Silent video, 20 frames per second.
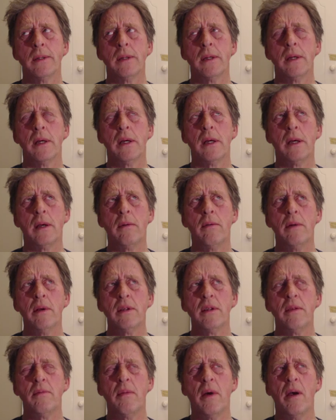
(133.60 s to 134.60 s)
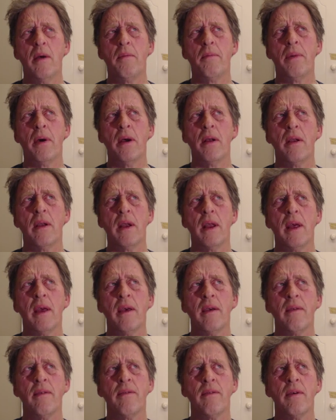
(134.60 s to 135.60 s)
what did my opponent
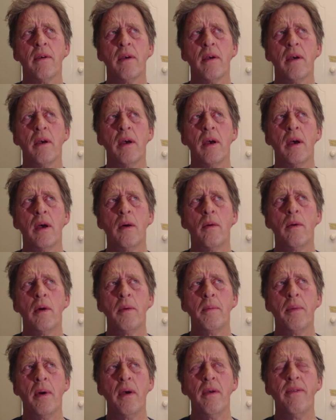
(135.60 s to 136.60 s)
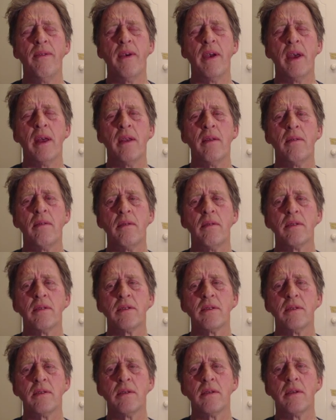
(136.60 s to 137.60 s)
have? We both had
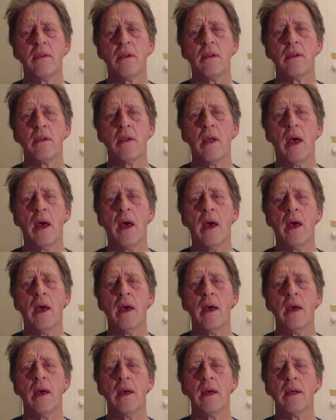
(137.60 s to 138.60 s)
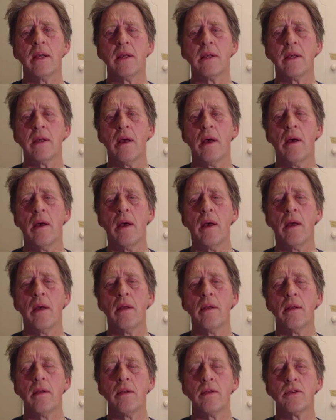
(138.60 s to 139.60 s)

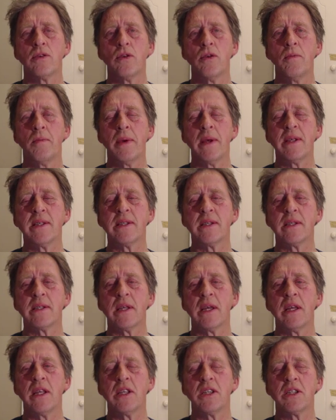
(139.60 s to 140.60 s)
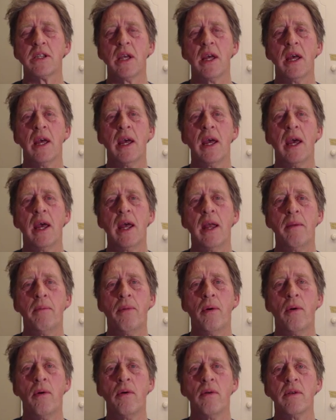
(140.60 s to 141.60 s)
2 pieces each and
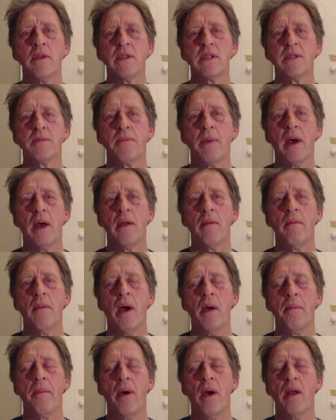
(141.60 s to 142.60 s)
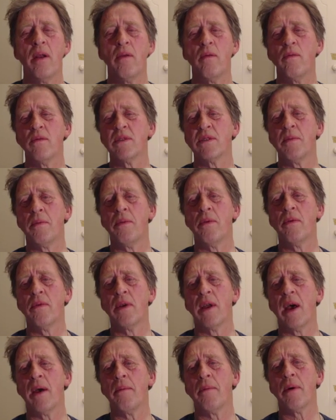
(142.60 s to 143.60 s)
pawns, but my opponent was a
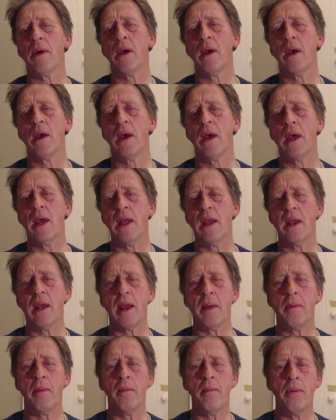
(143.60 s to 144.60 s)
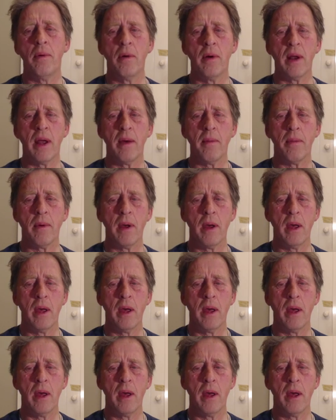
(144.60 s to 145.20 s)
pawn up, ended up a pawn up.